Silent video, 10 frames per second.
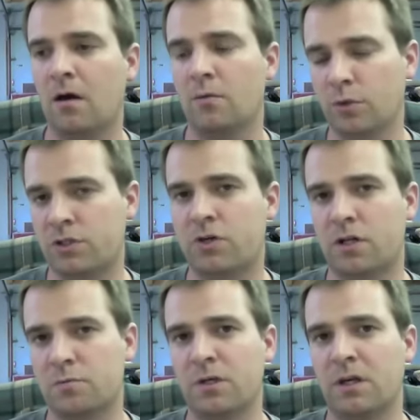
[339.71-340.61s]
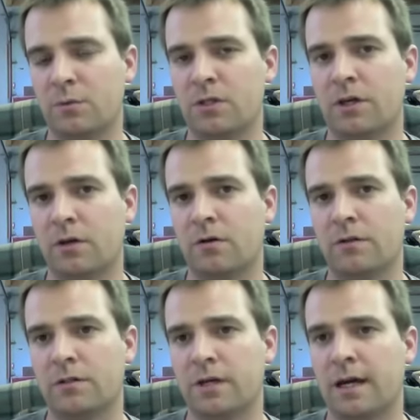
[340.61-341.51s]
which, trust me, it was a killer
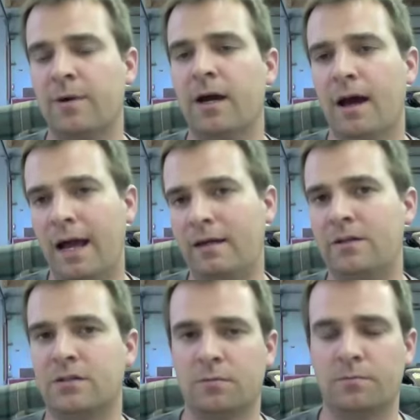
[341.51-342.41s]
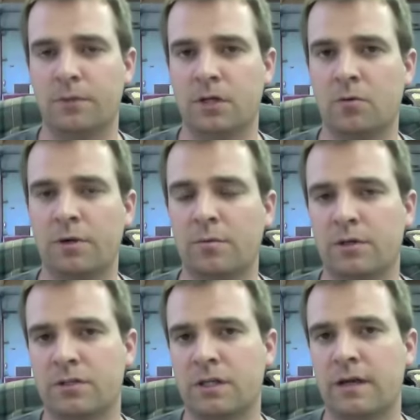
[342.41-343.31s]
this time, I need to, be able to
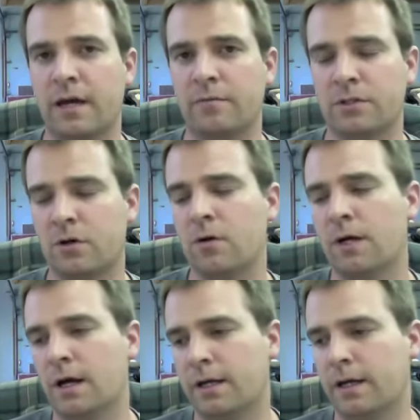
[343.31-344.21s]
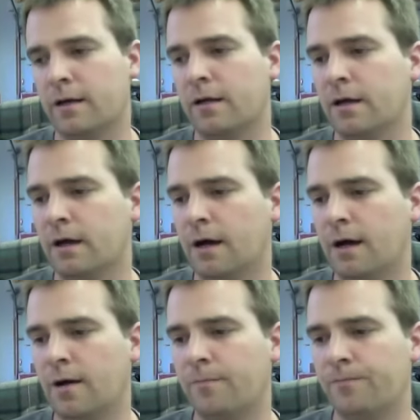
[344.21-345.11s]
see that. So again,
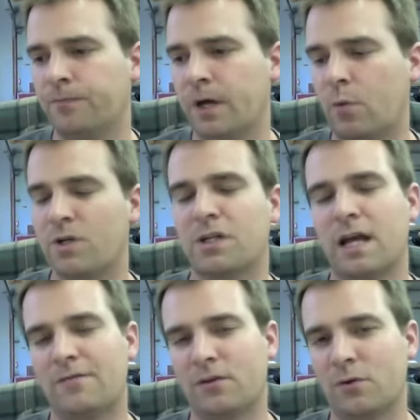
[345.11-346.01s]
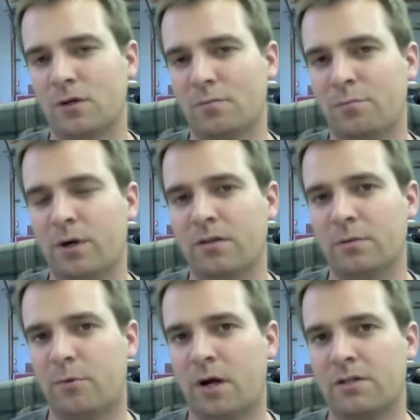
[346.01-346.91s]
I wish I didn't have to do it, but the
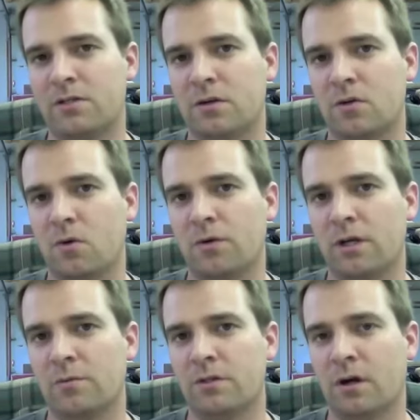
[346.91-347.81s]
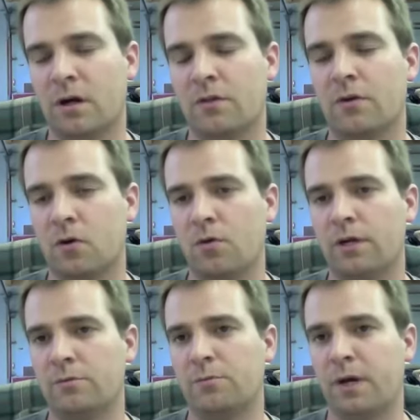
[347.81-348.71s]
prices on gold nibs, the gold
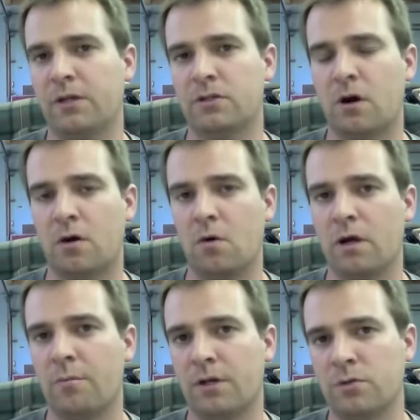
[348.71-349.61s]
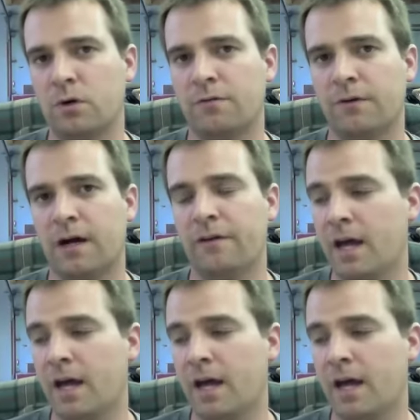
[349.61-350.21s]
nibbed pens are going up by 25.